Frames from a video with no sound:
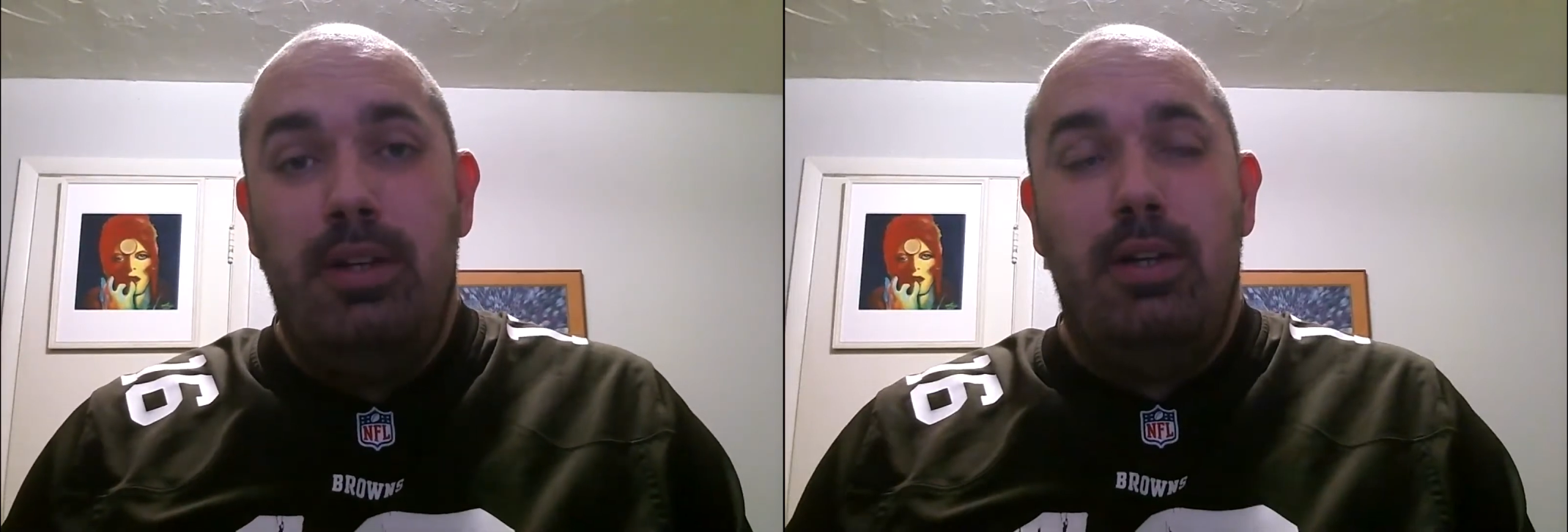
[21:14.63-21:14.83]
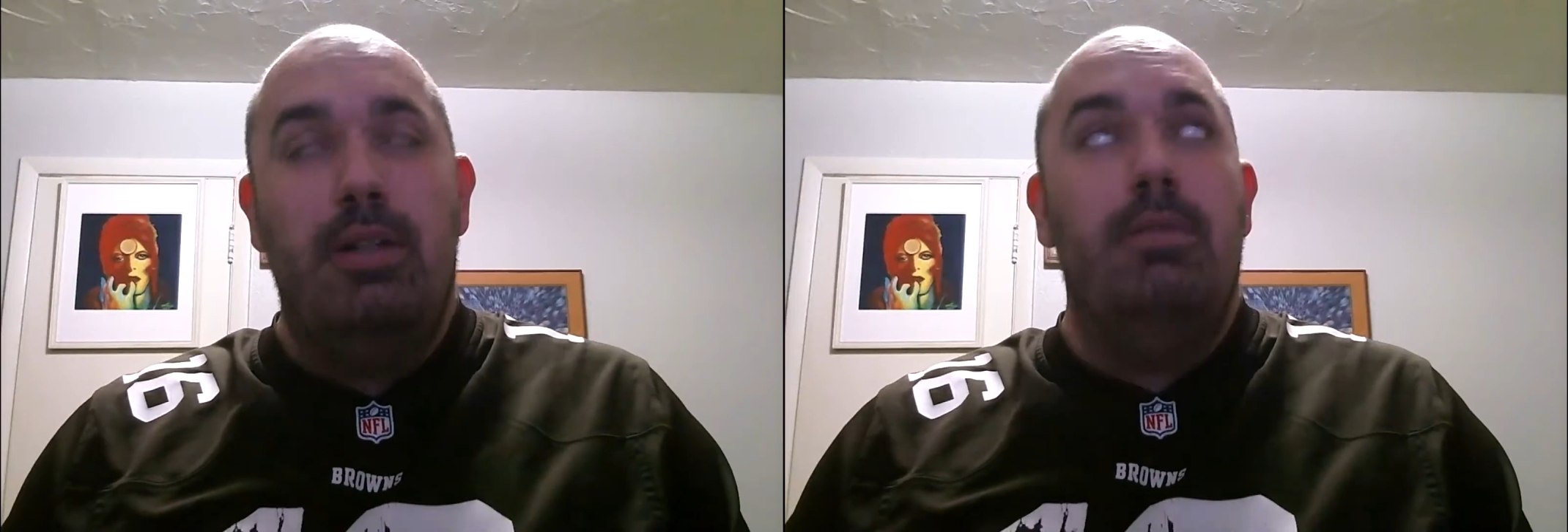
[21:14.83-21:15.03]

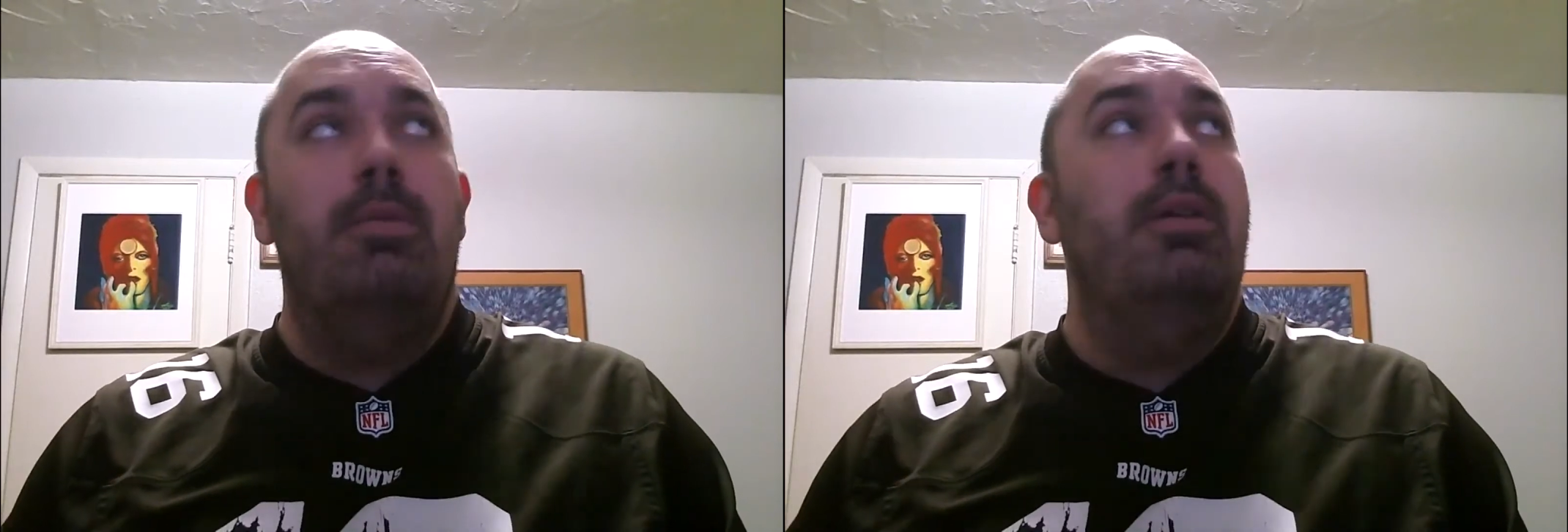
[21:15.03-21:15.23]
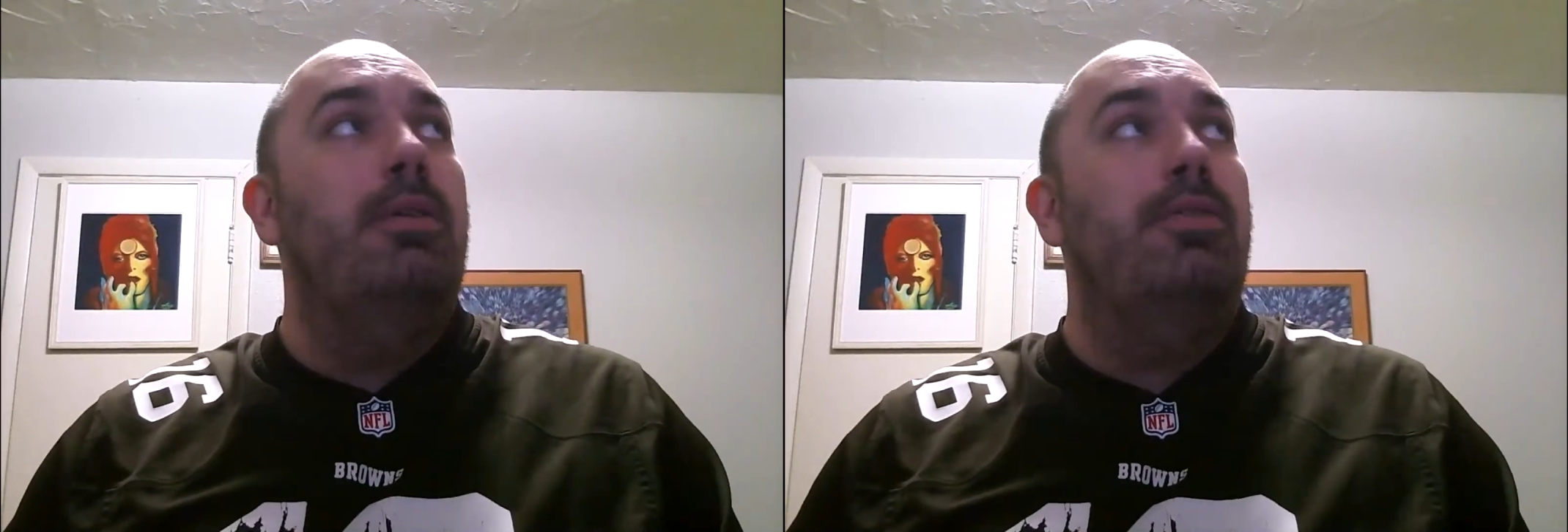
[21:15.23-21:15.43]
or
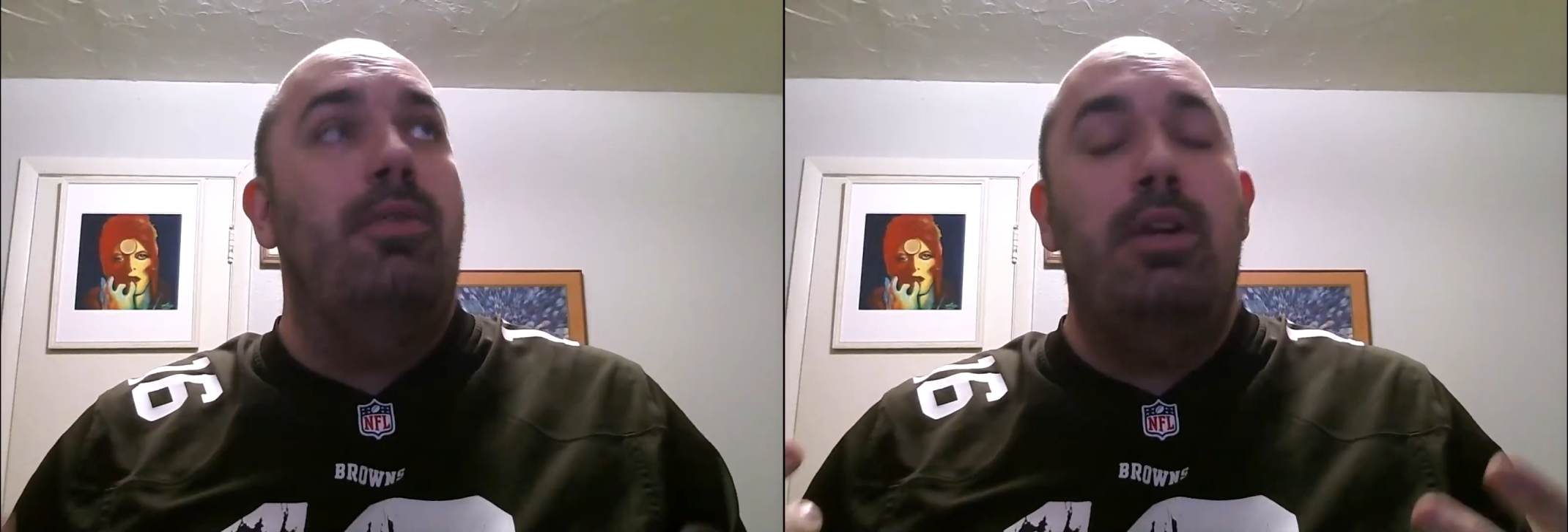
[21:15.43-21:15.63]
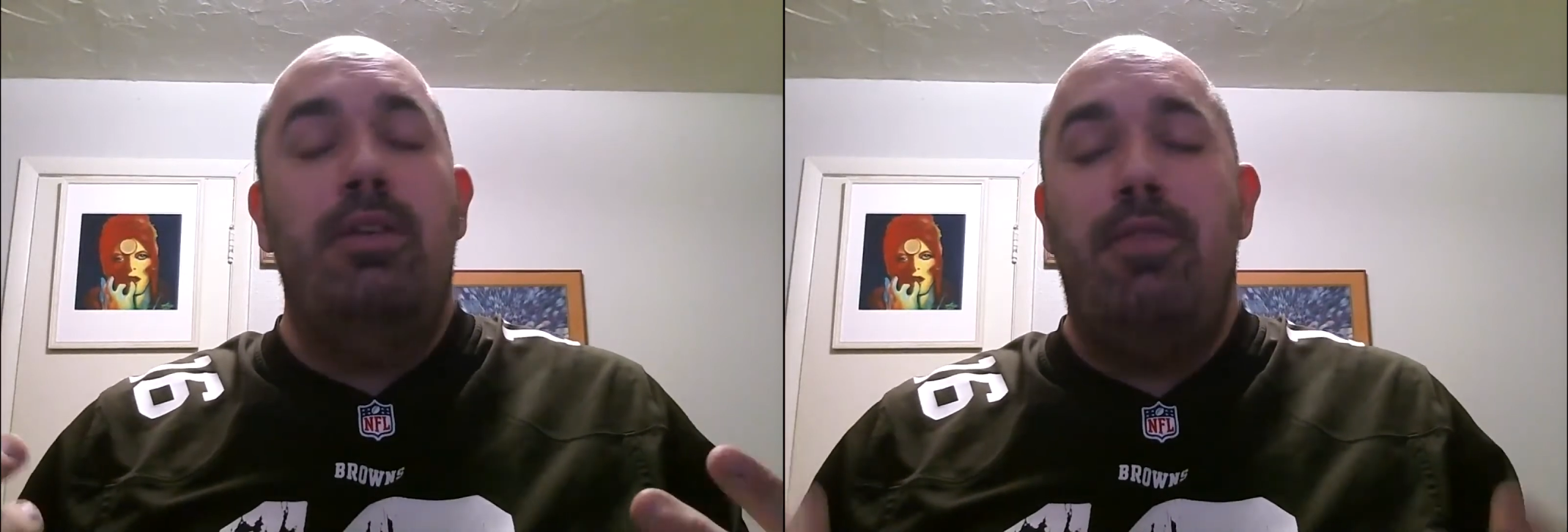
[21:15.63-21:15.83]
what was
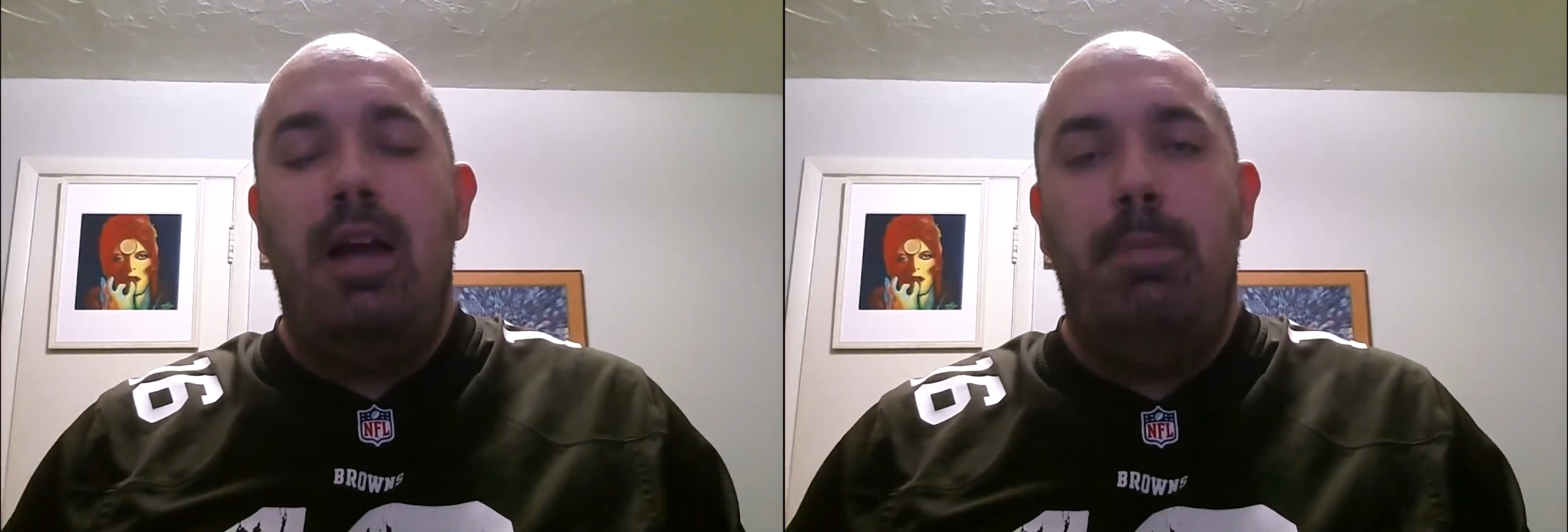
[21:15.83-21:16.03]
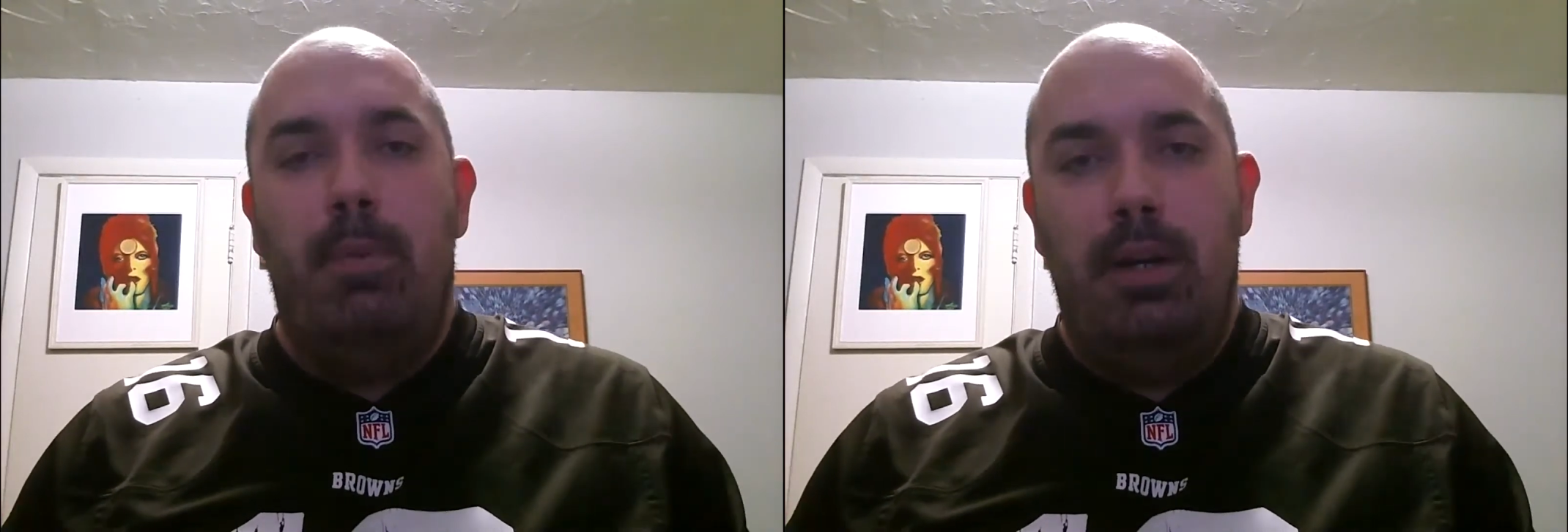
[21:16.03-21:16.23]

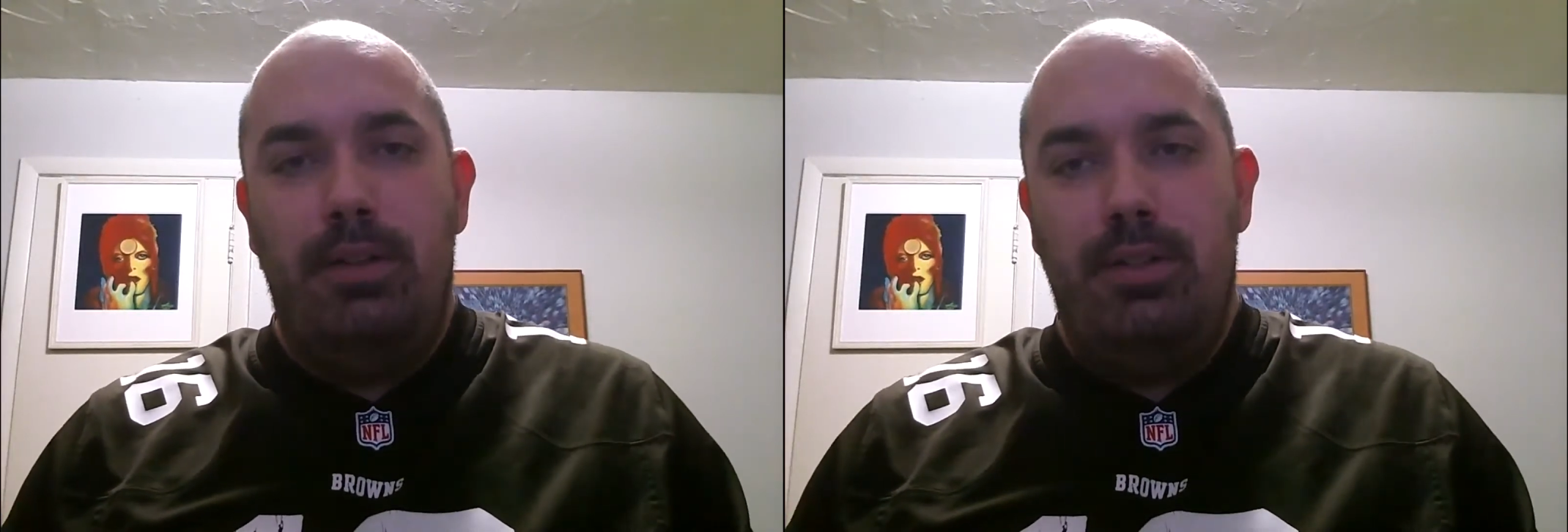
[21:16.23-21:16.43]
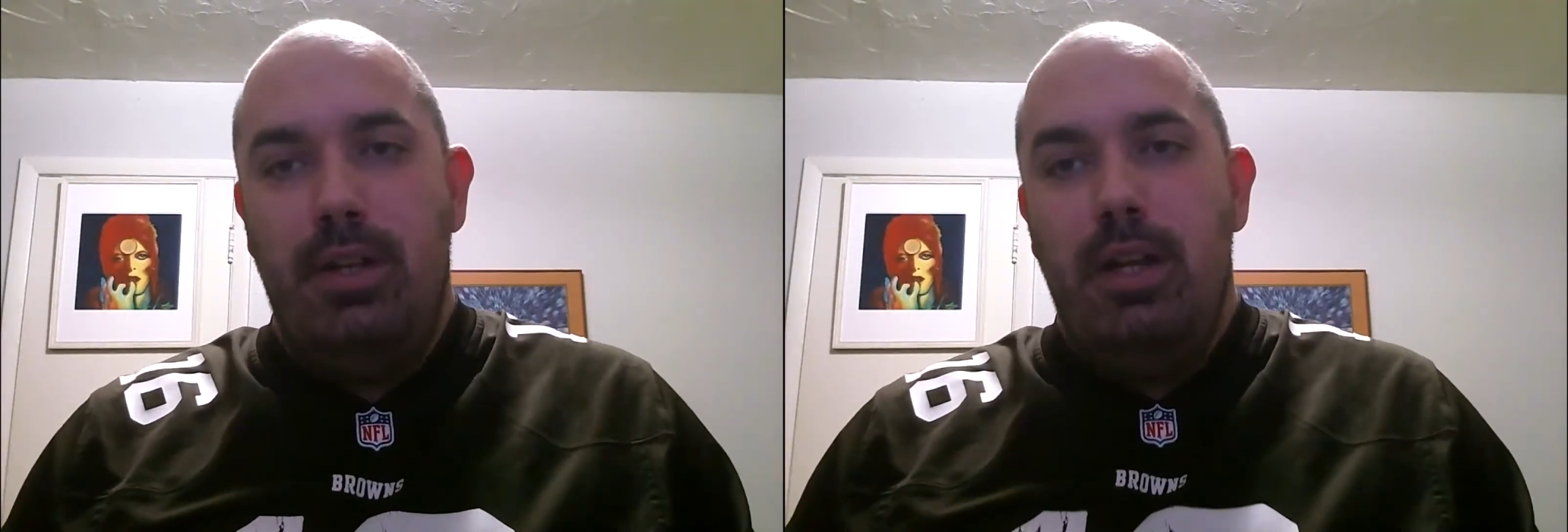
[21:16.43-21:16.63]
45
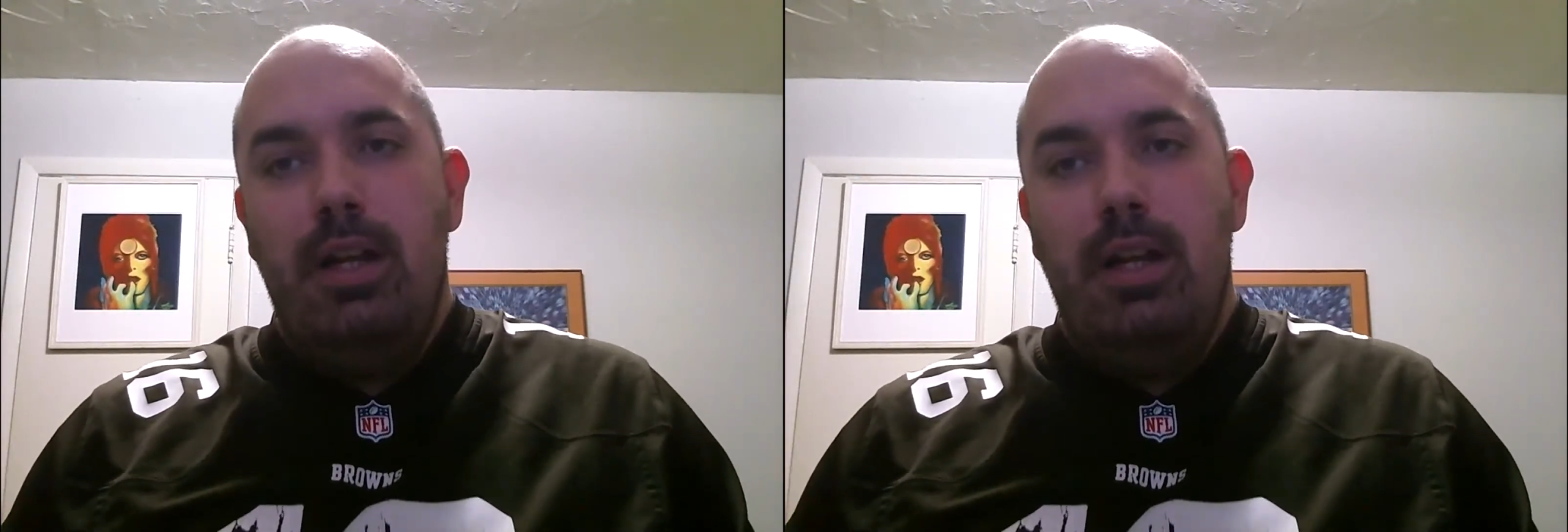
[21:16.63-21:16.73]
points,